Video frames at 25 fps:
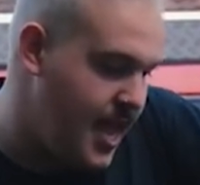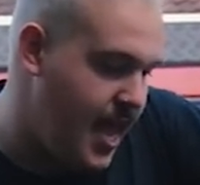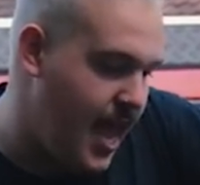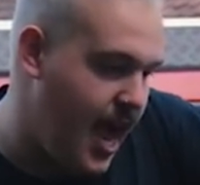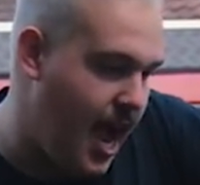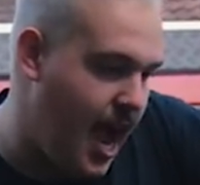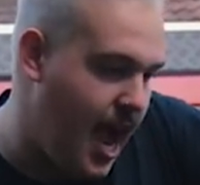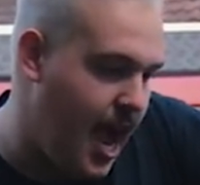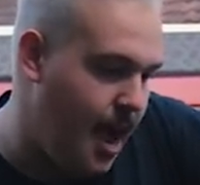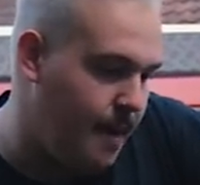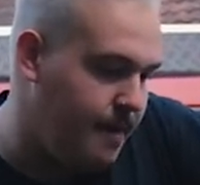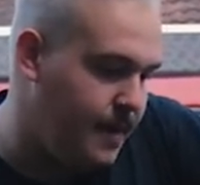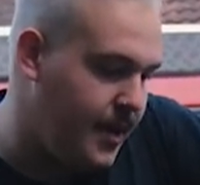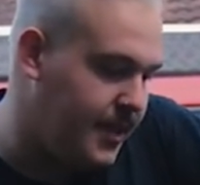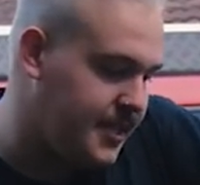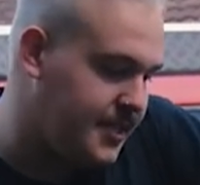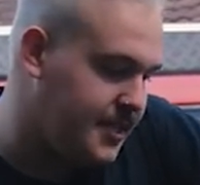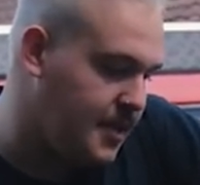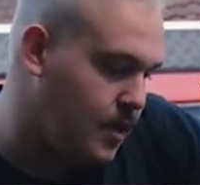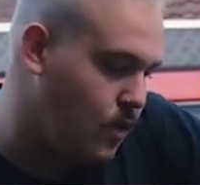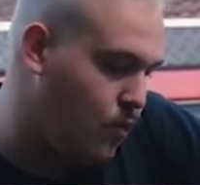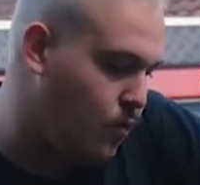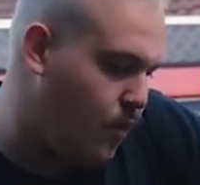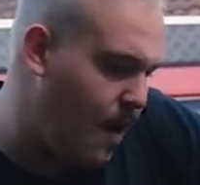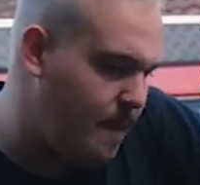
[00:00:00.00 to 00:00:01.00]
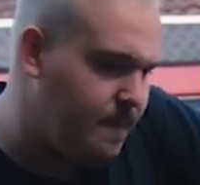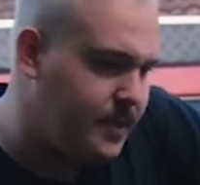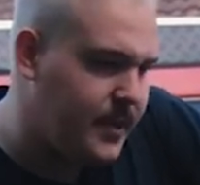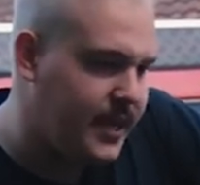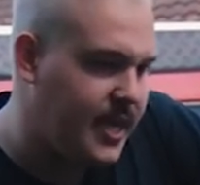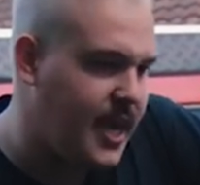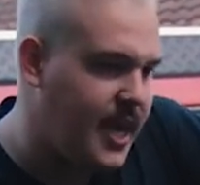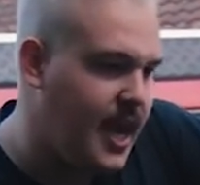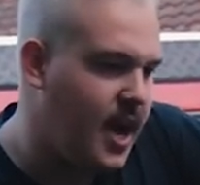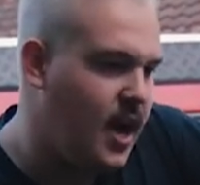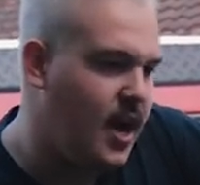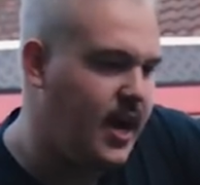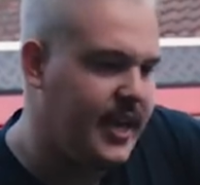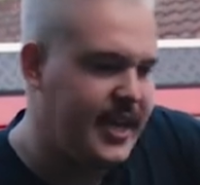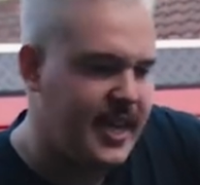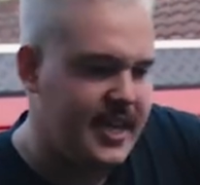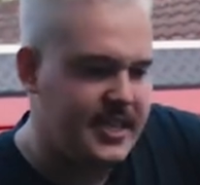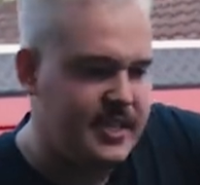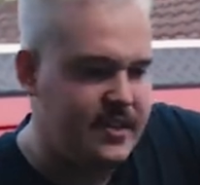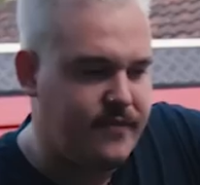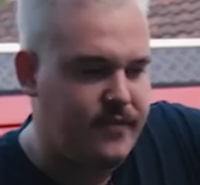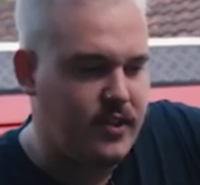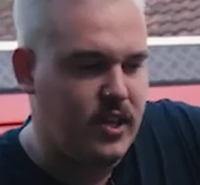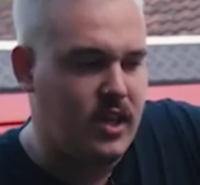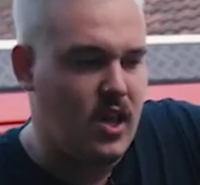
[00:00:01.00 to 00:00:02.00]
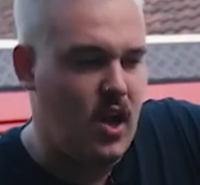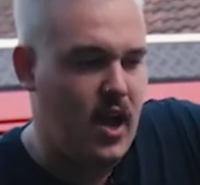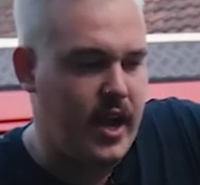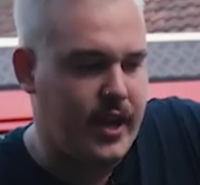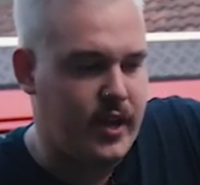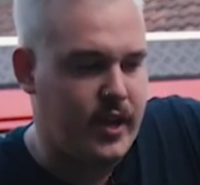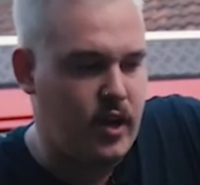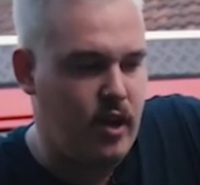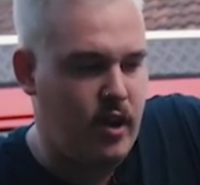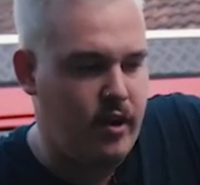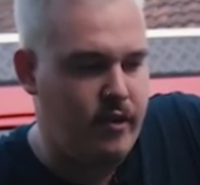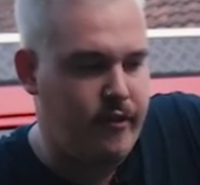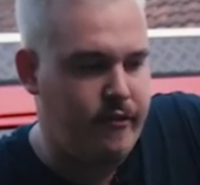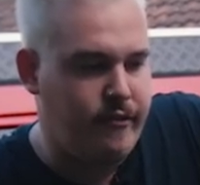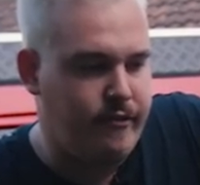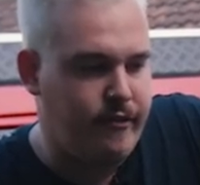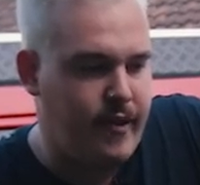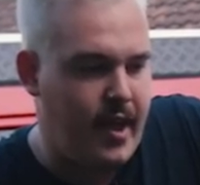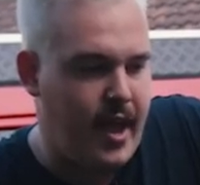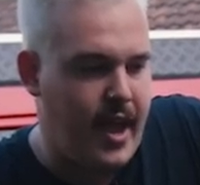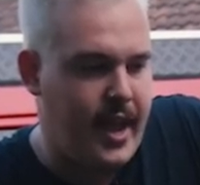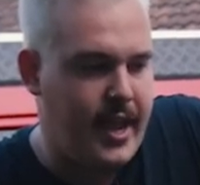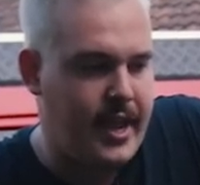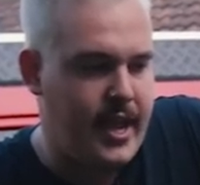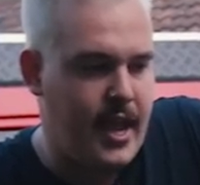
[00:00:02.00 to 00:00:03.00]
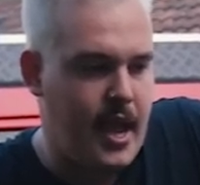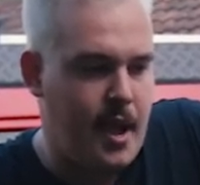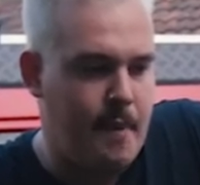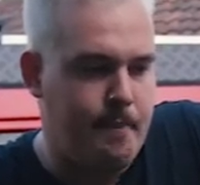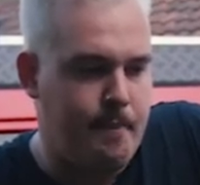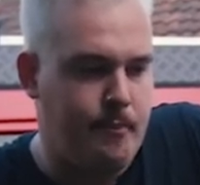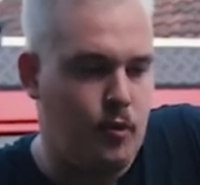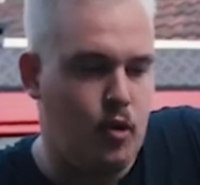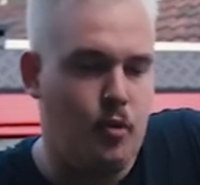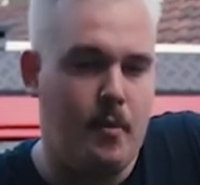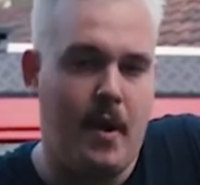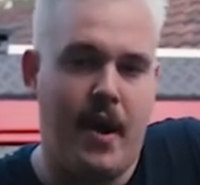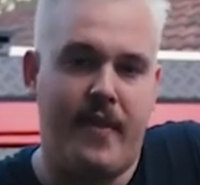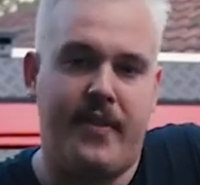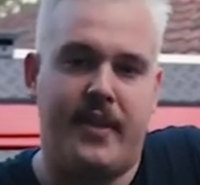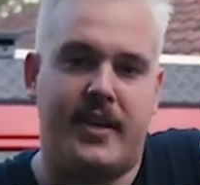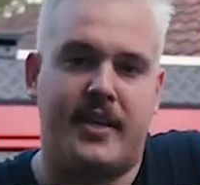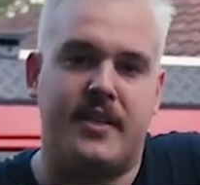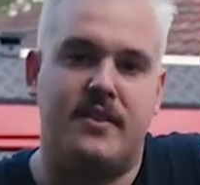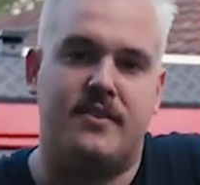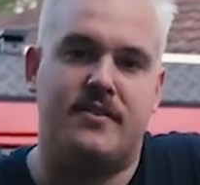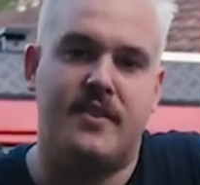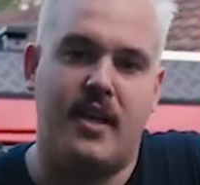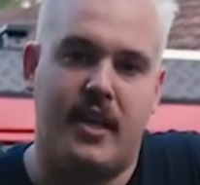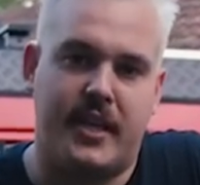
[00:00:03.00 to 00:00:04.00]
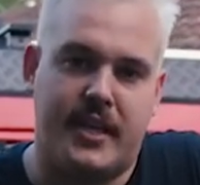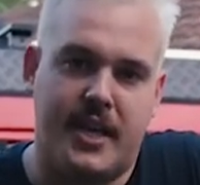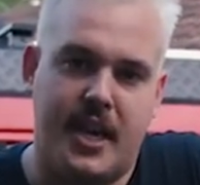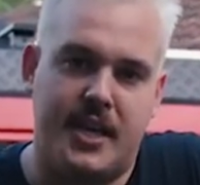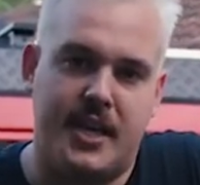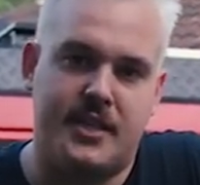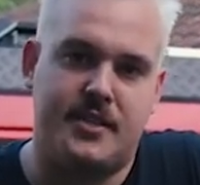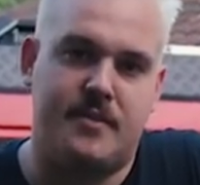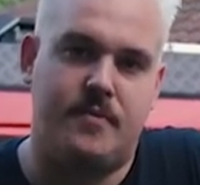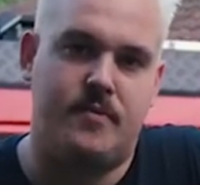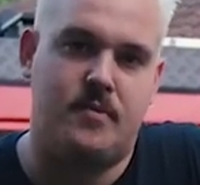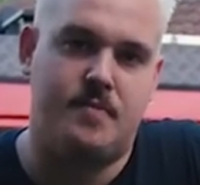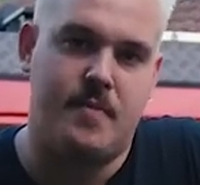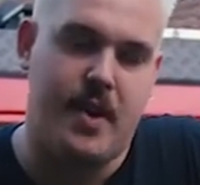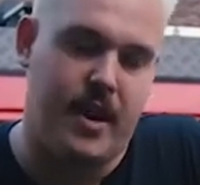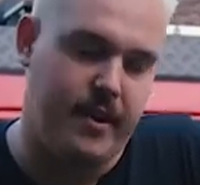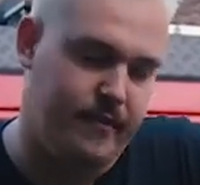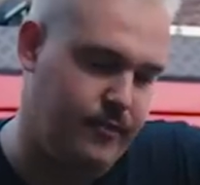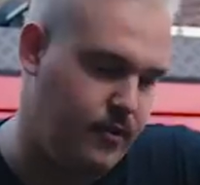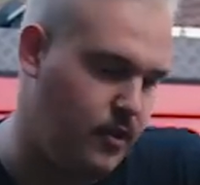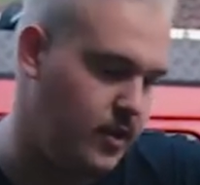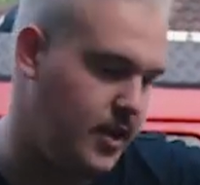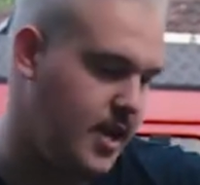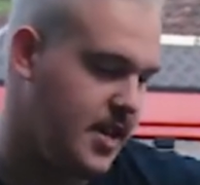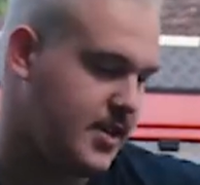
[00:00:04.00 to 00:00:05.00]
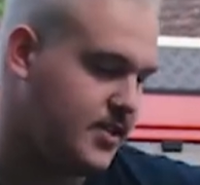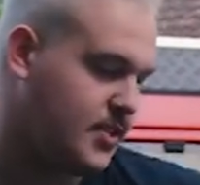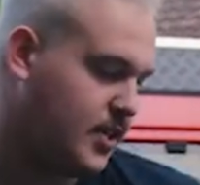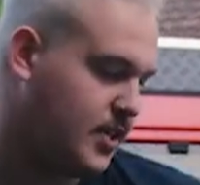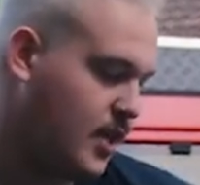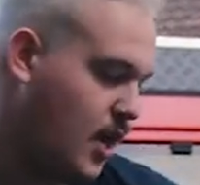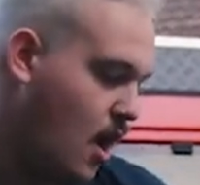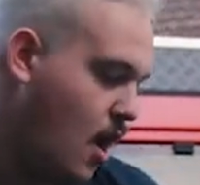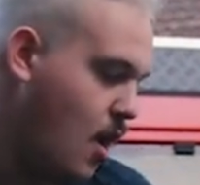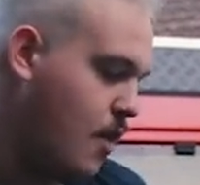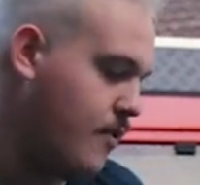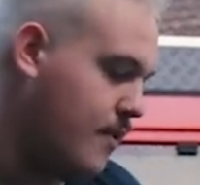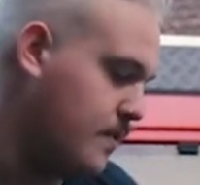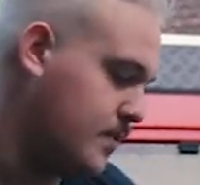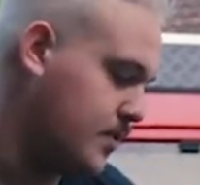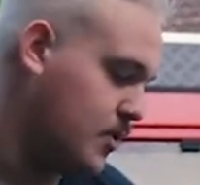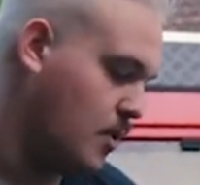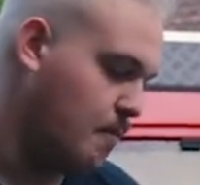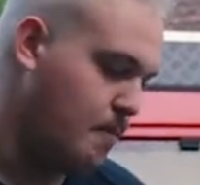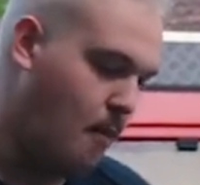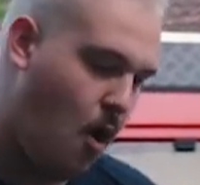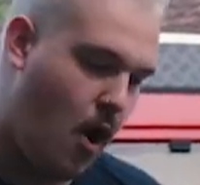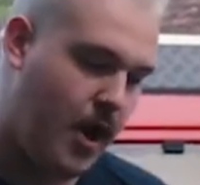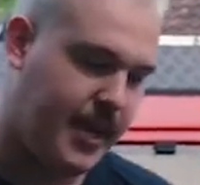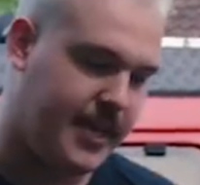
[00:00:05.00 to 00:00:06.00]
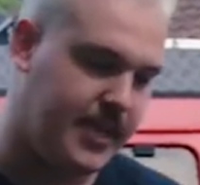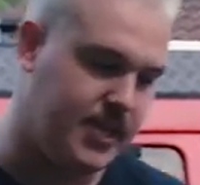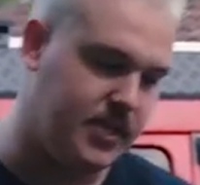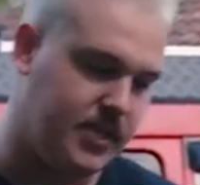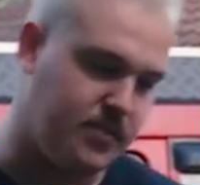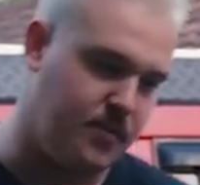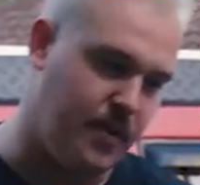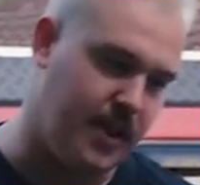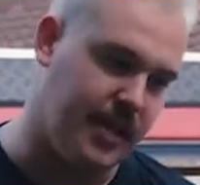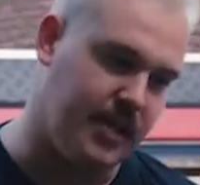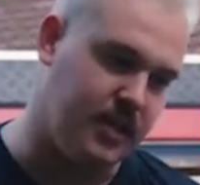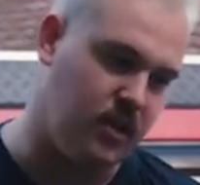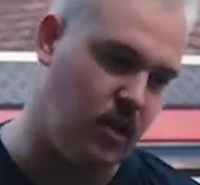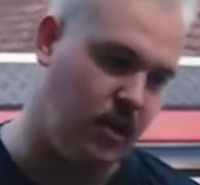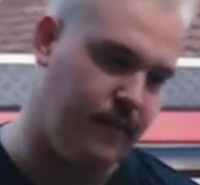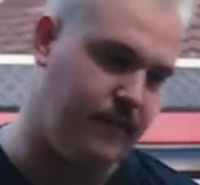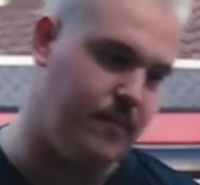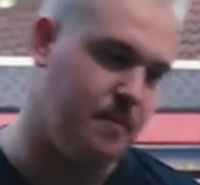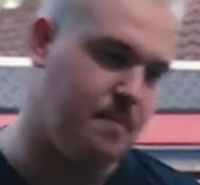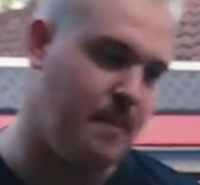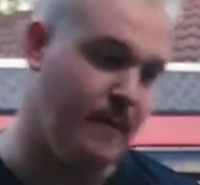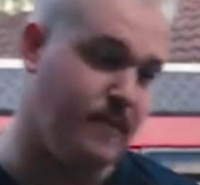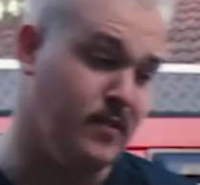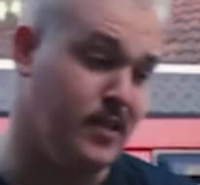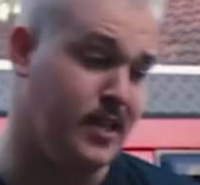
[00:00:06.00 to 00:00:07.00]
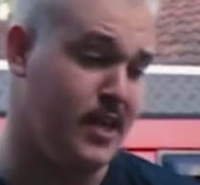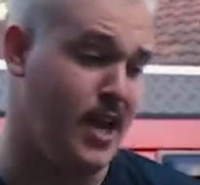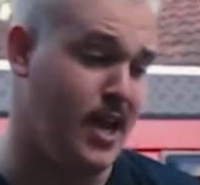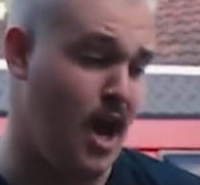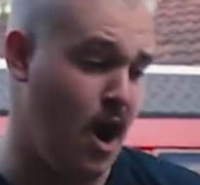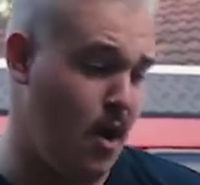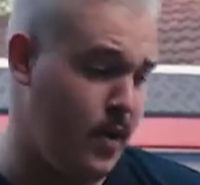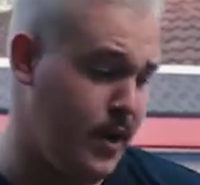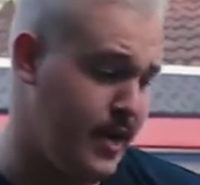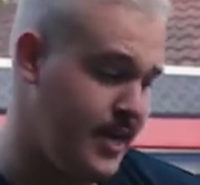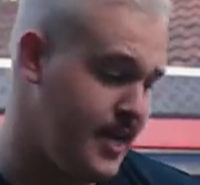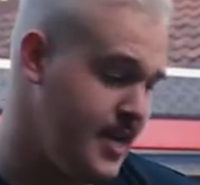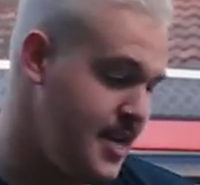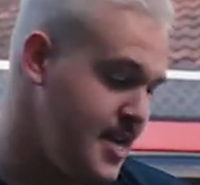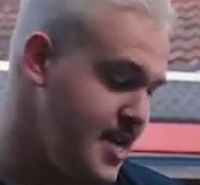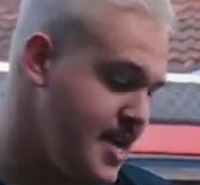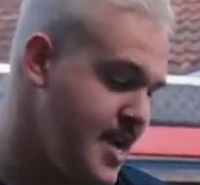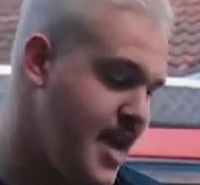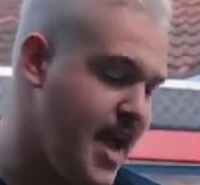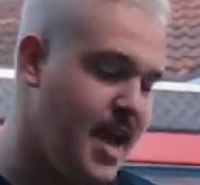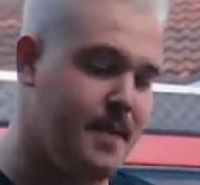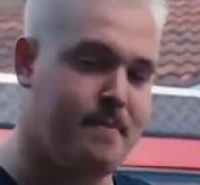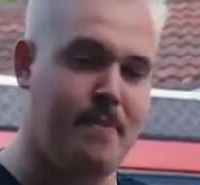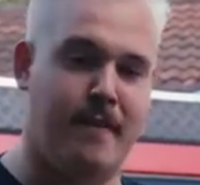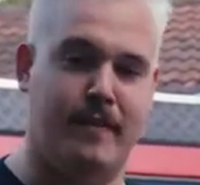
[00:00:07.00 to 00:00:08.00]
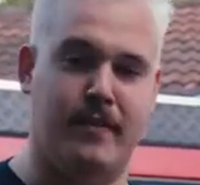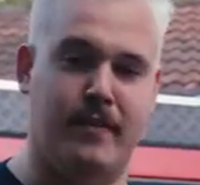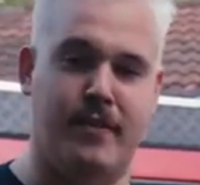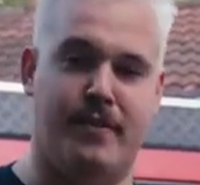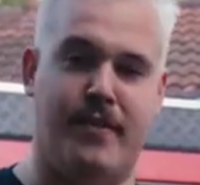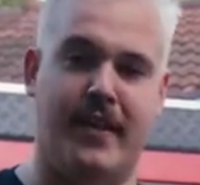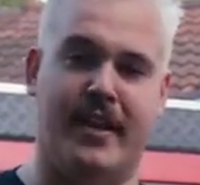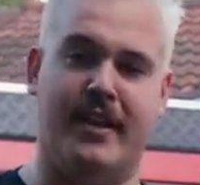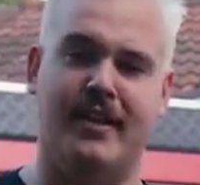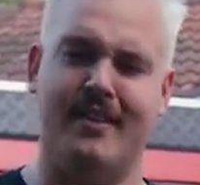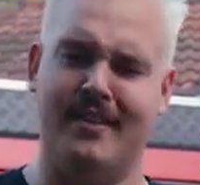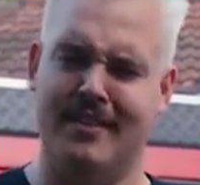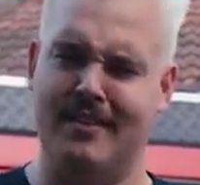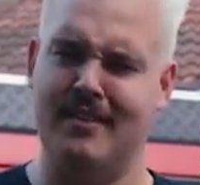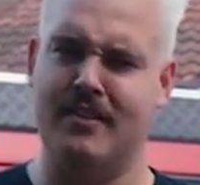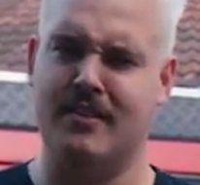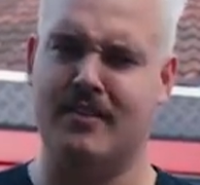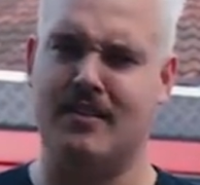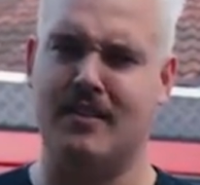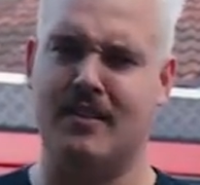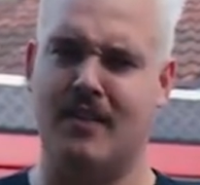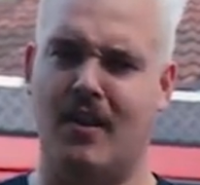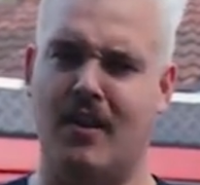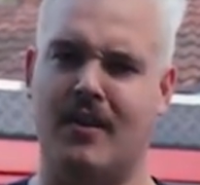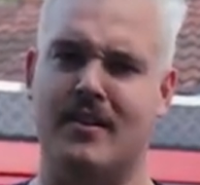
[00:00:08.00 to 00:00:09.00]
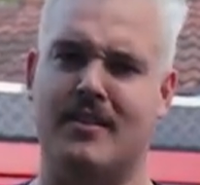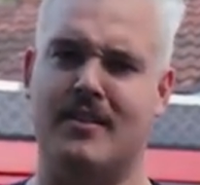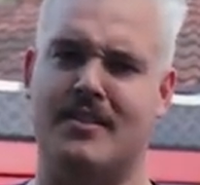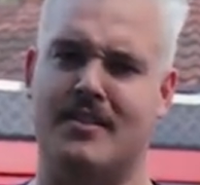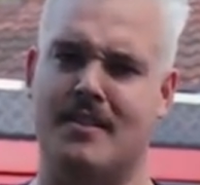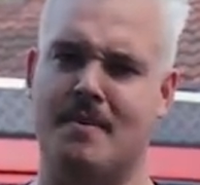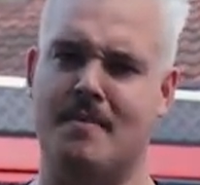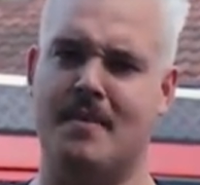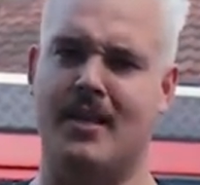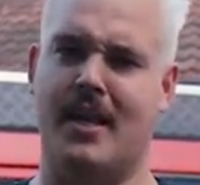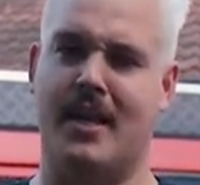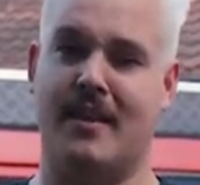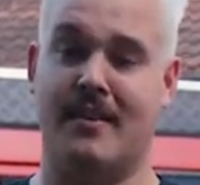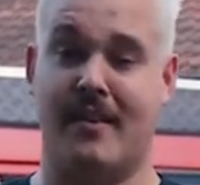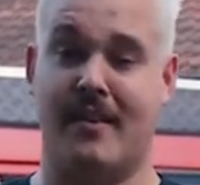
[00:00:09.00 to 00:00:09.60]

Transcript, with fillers: Um, it's a replica, I guess, if you like, of a uh, bull bar that Kinsella Customs made a few years ago that was on Mikey's rig. A lot of you probably know it and probably think, looks a lot similar.